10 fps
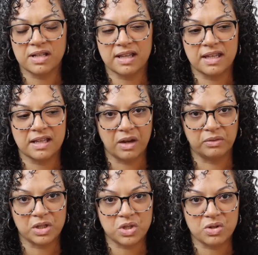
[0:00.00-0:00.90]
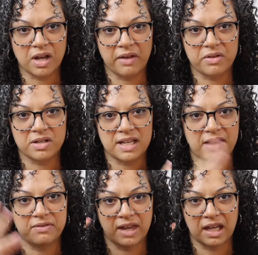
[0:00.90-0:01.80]
I think original covers
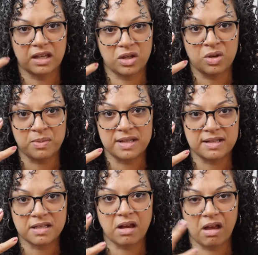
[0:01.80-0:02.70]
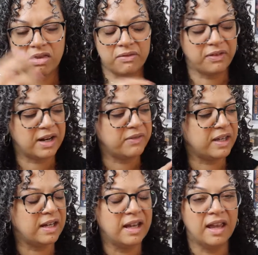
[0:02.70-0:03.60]
have like humans on the front of
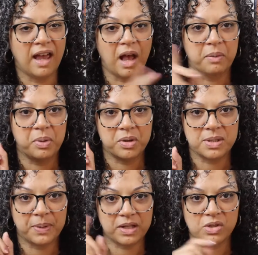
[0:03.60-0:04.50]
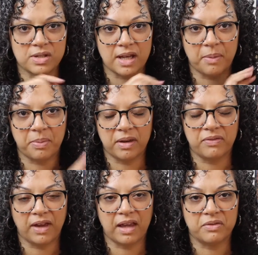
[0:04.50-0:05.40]
it. I'll post pictures up
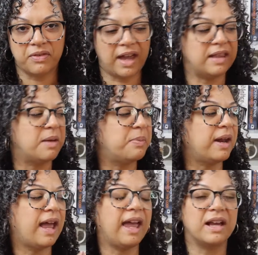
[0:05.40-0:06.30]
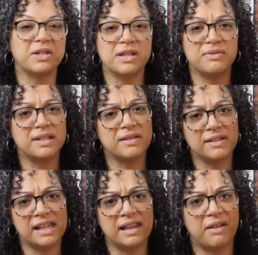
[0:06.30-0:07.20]
if I can find them, but I actually really,
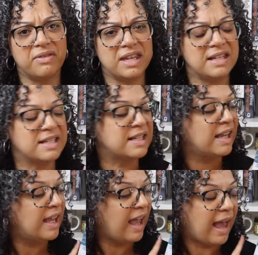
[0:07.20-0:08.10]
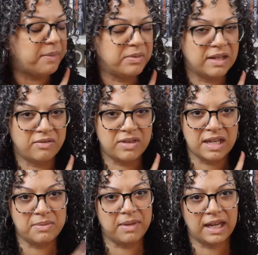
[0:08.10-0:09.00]
really love these. I believe
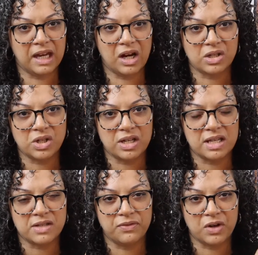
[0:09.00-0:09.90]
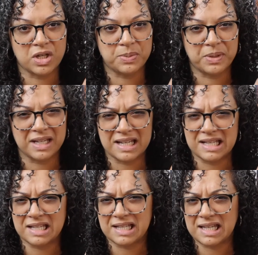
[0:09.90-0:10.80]
the main character in this first book
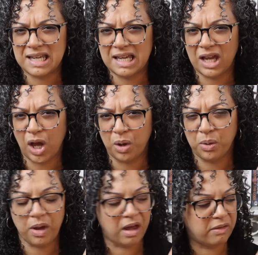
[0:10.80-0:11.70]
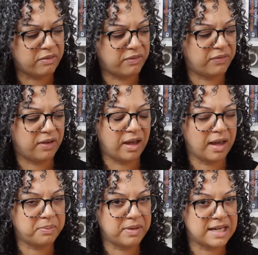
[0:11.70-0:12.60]
is the CEO of
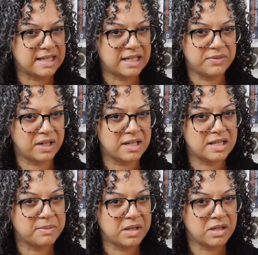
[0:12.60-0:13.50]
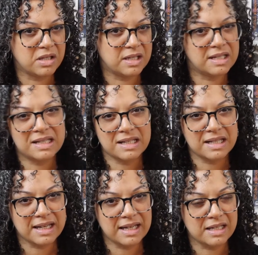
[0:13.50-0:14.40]
a place that's very similar to
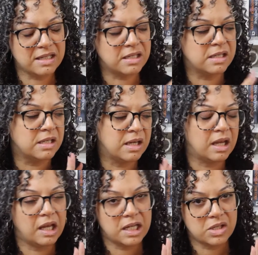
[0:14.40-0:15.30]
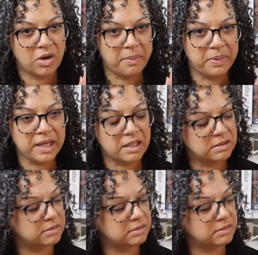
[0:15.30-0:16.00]
Disneyland, and he's grumpy.